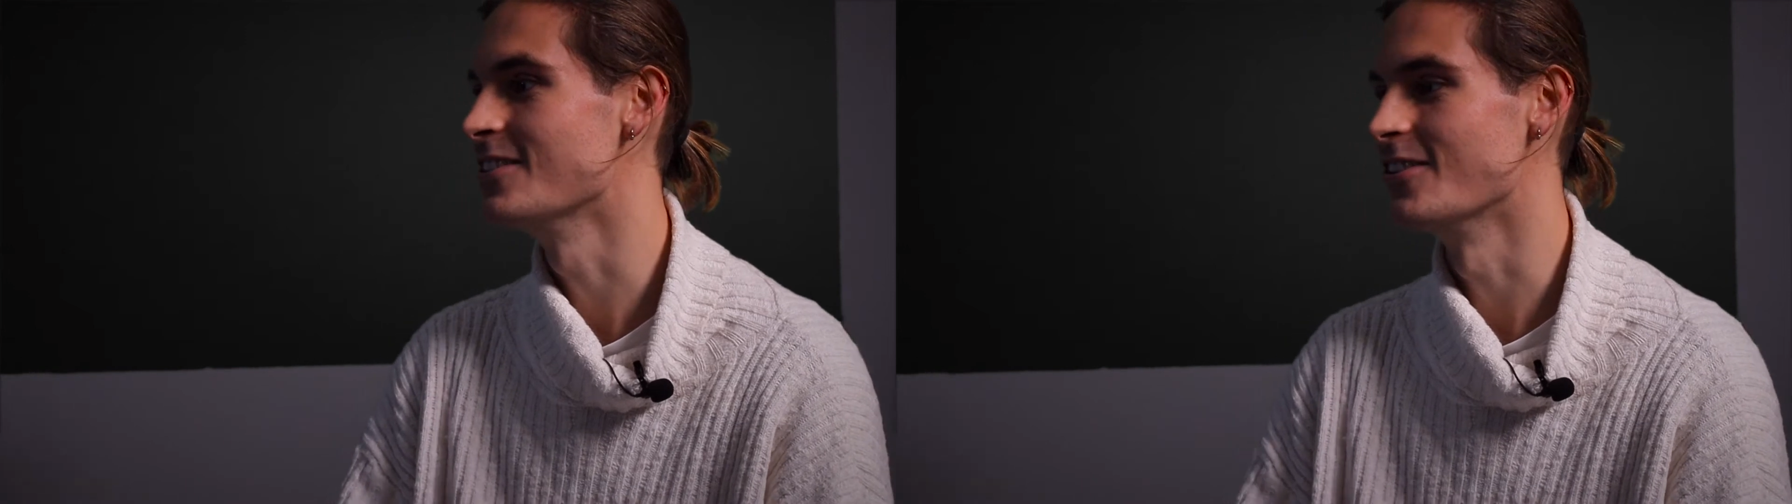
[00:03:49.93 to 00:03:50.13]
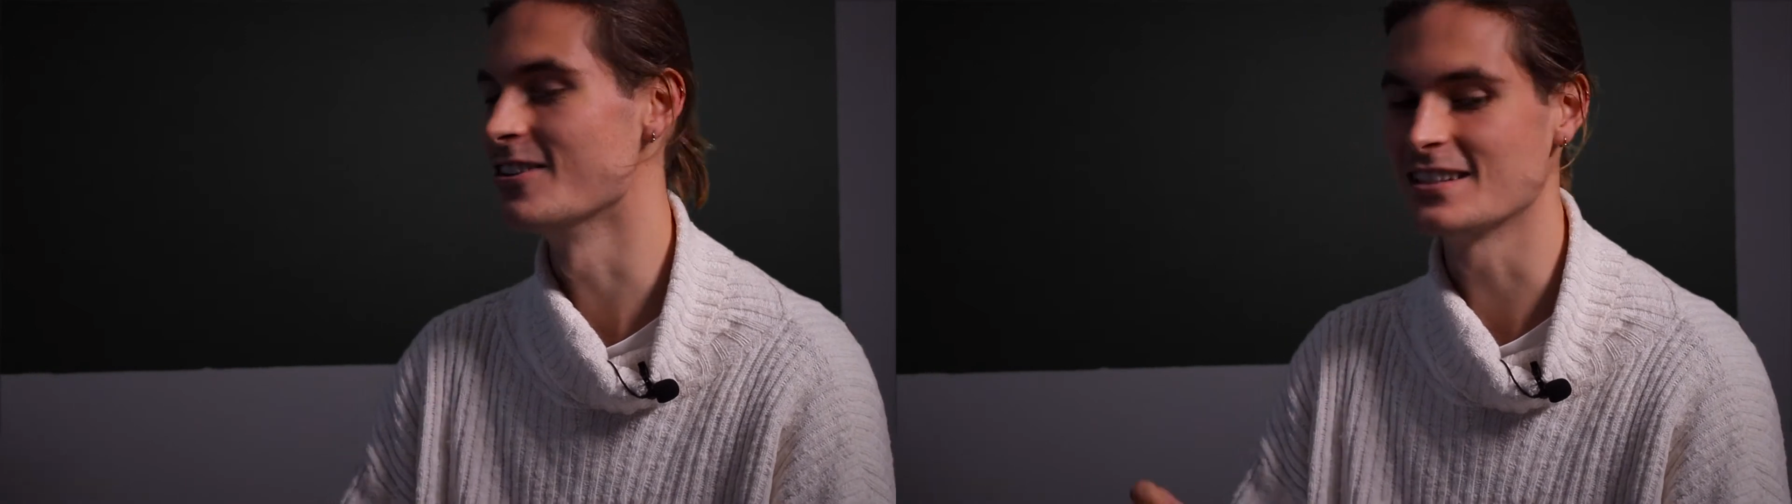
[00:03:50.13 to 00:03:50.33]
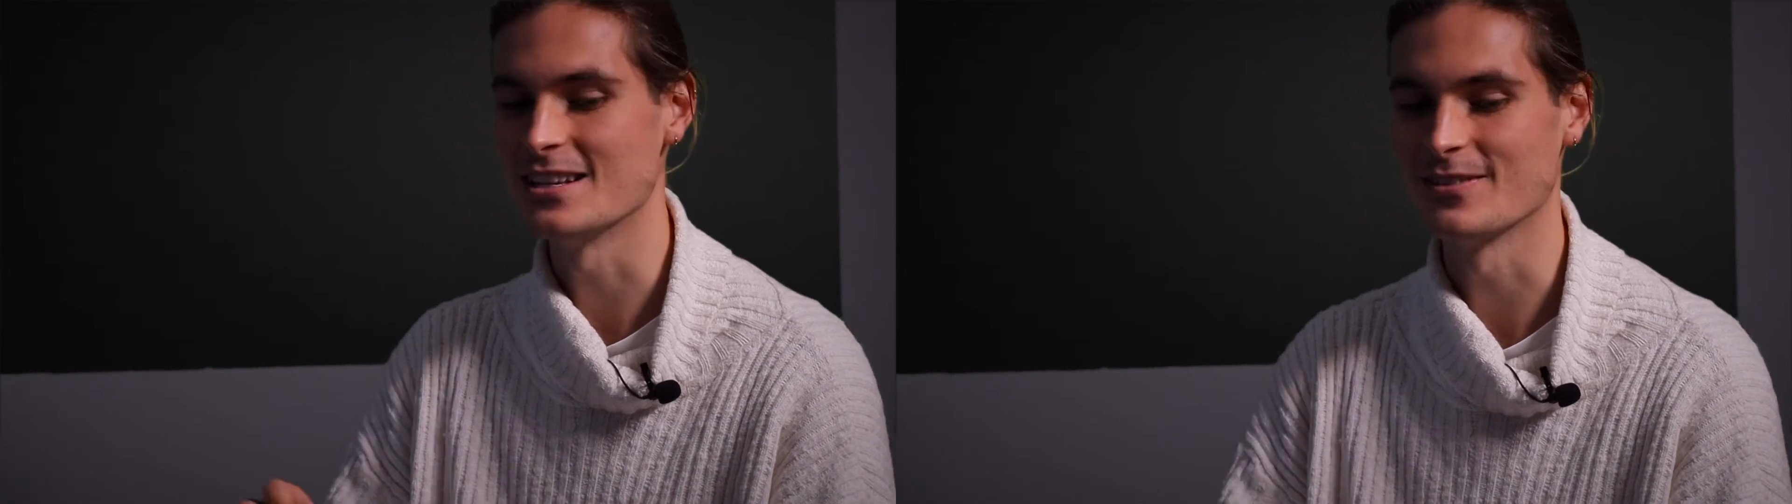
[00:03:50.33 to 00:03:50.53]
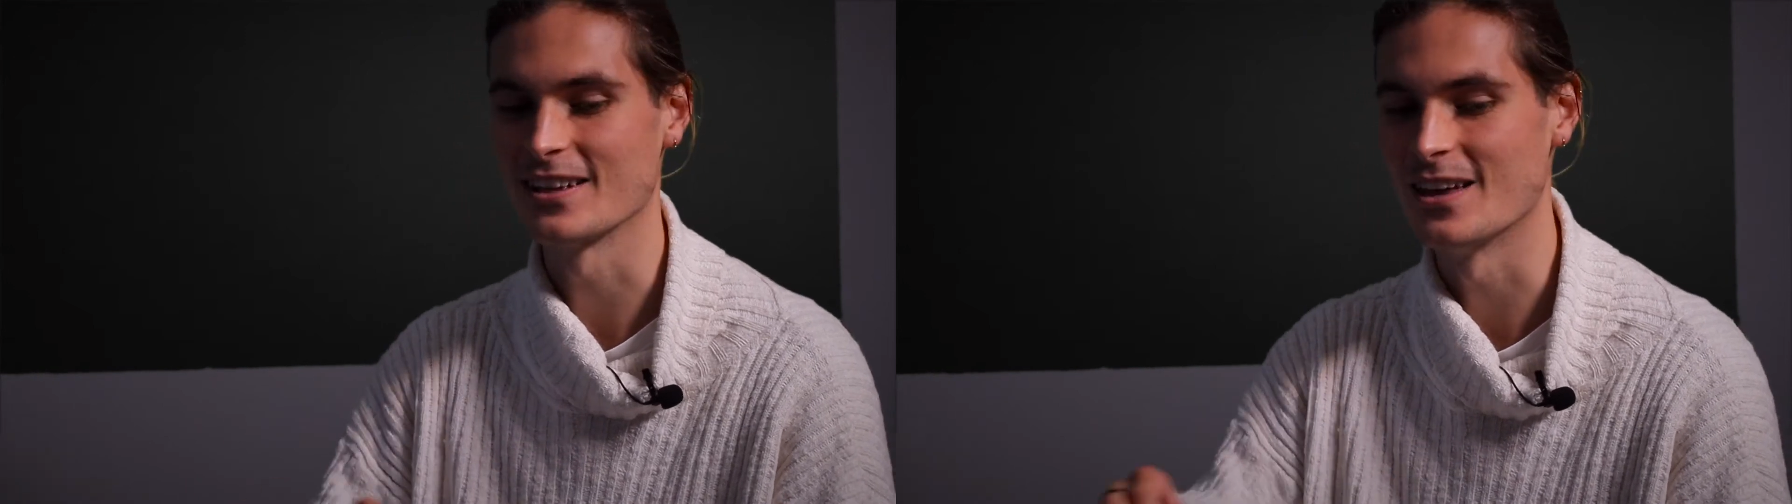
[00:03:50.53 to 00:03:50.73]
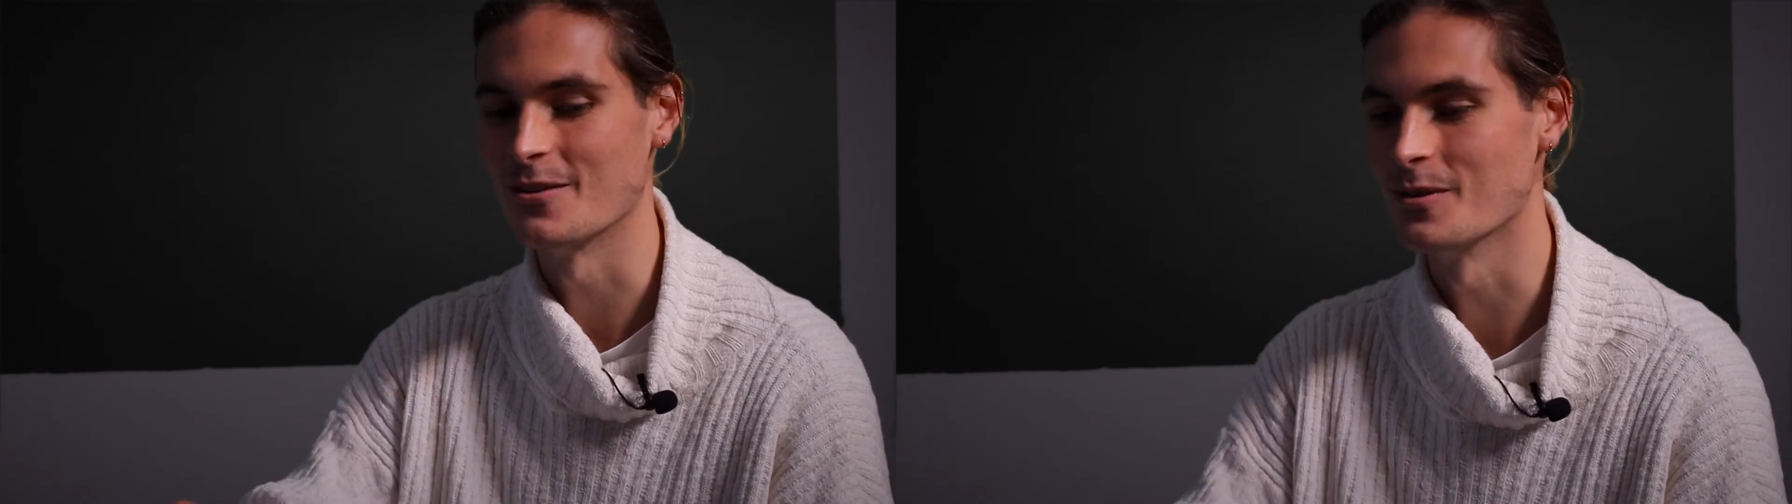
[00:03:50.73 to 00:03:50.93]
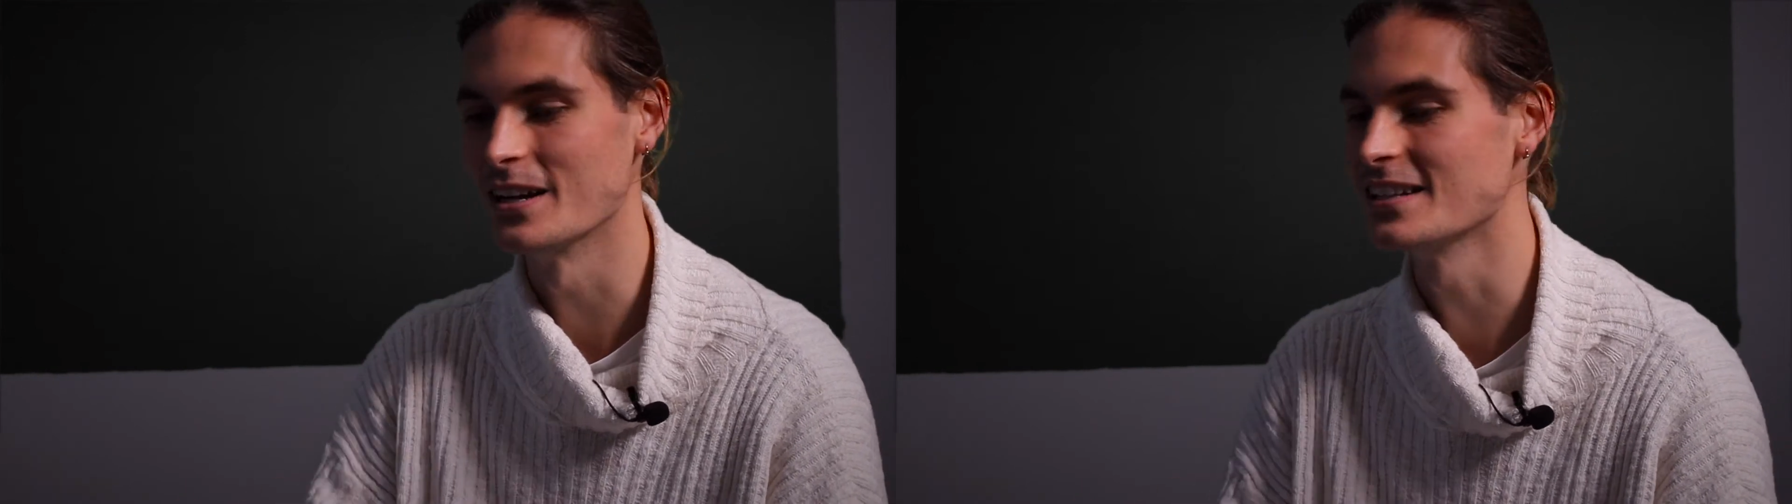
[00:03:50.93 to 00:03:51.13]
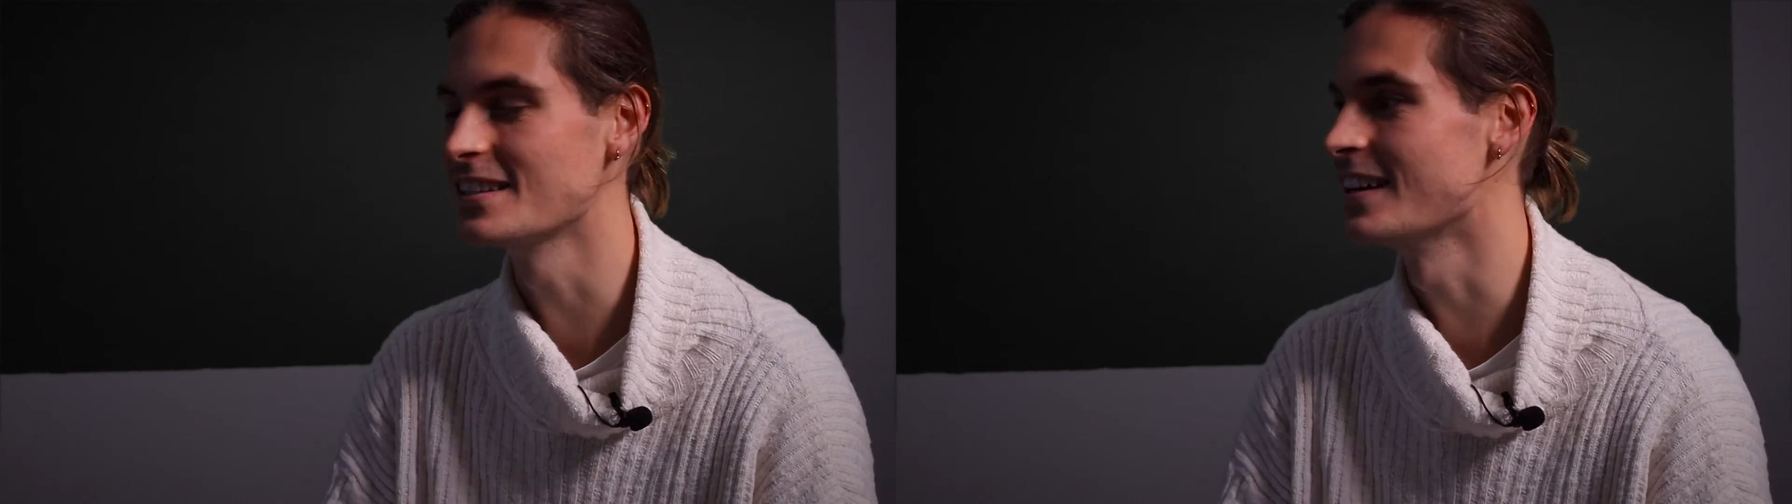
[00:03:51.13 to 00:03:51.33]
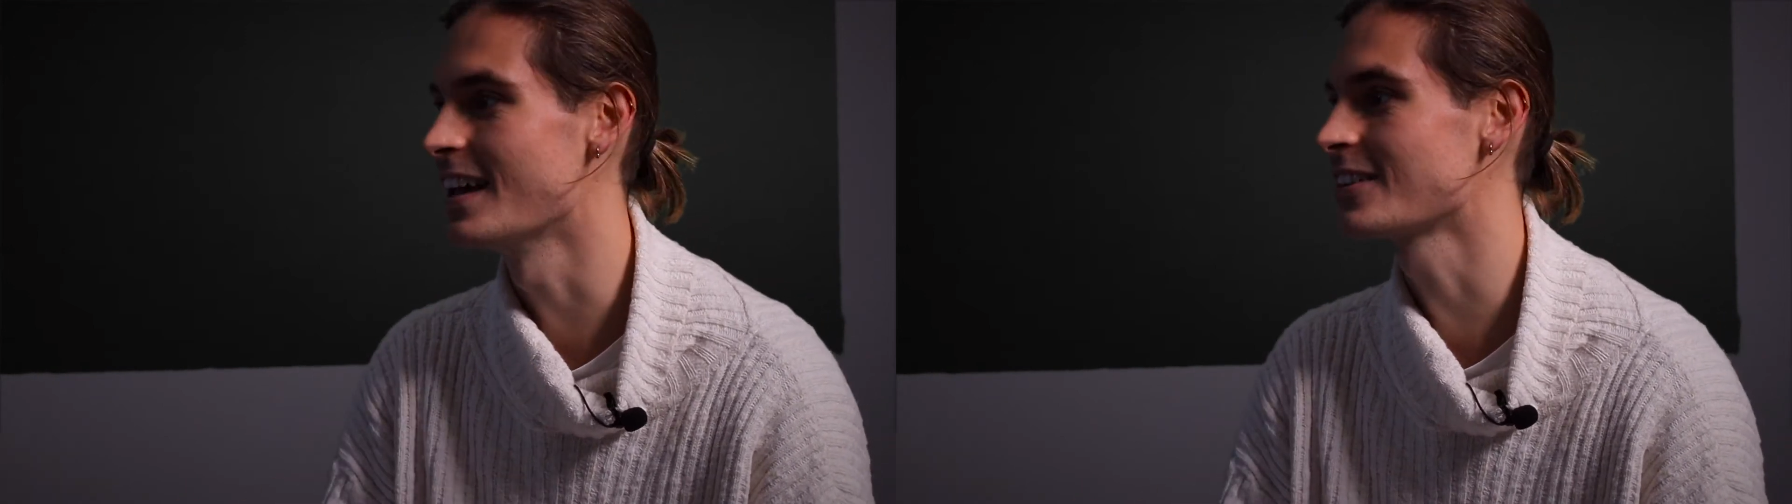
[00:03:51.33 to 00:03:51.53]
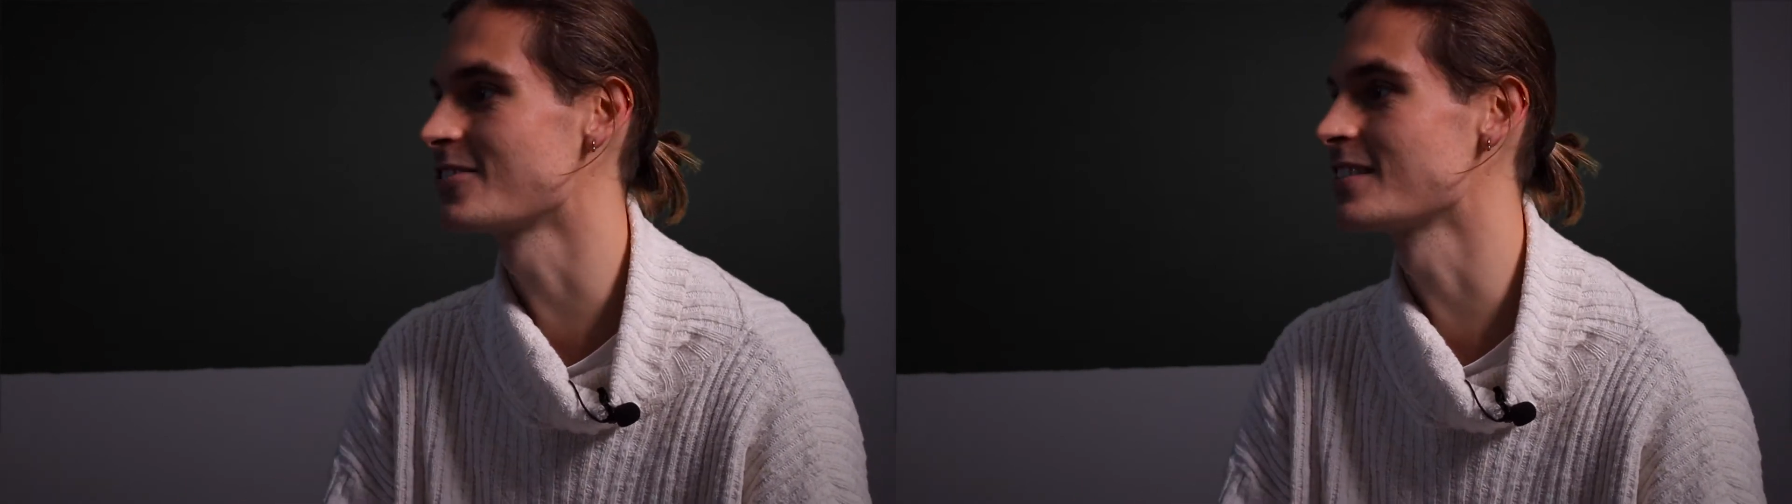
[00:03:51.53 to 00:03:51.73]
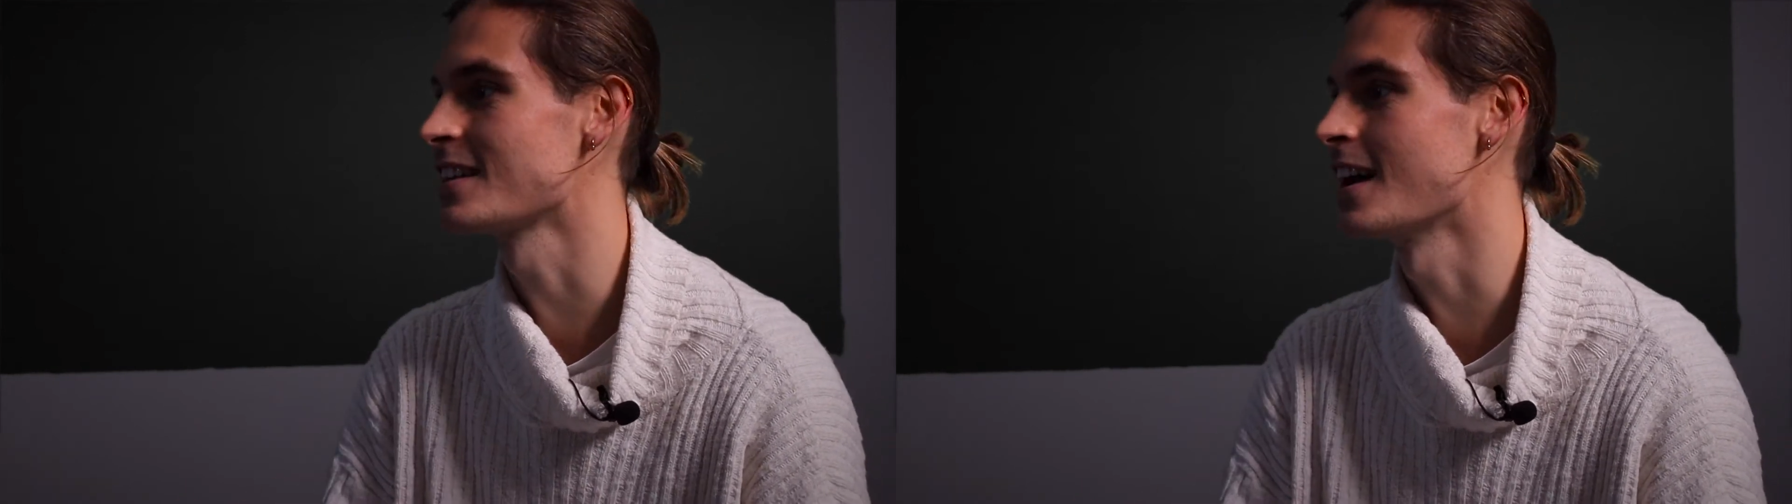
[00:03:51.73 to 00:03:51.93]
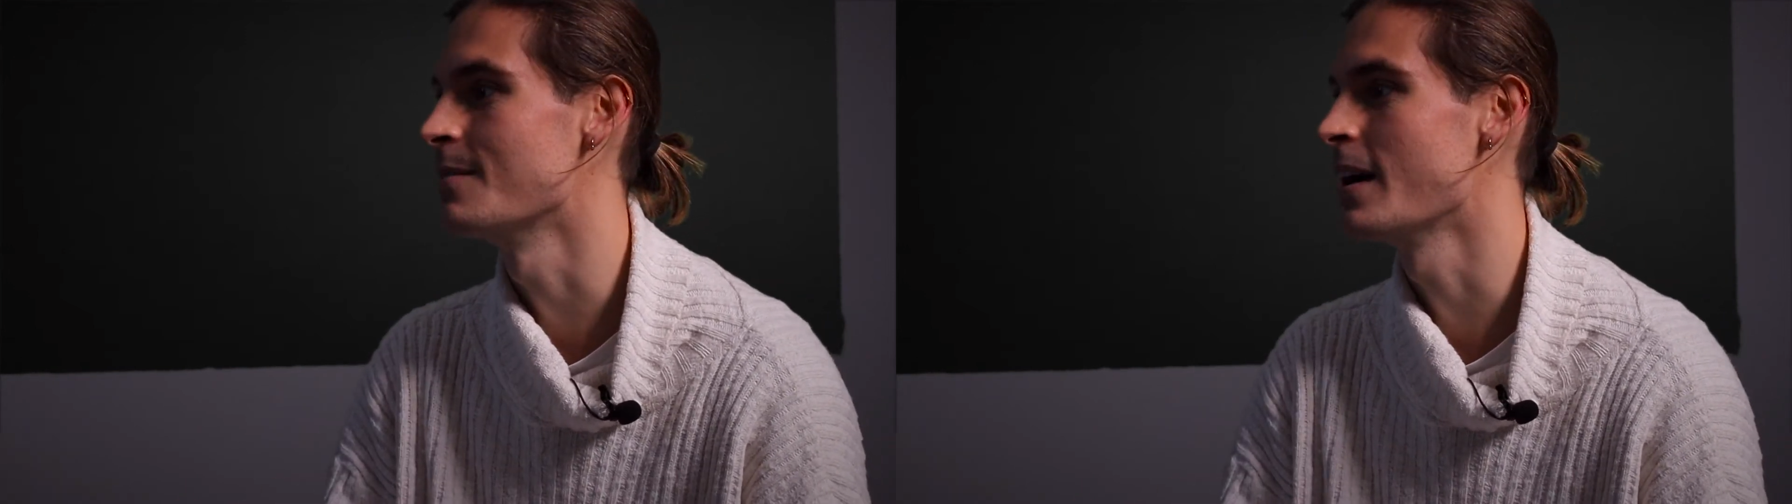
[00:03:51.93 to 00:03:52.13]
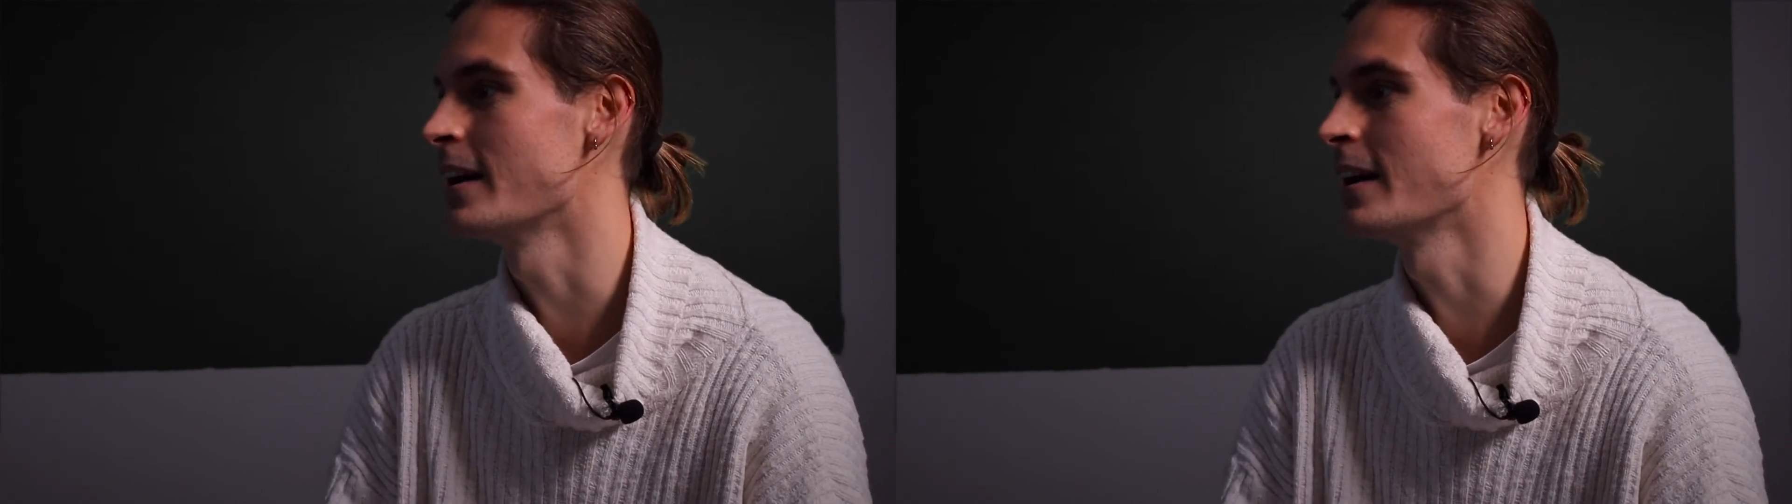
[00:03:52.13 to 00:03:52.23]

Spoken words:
a team can then win it in extra time,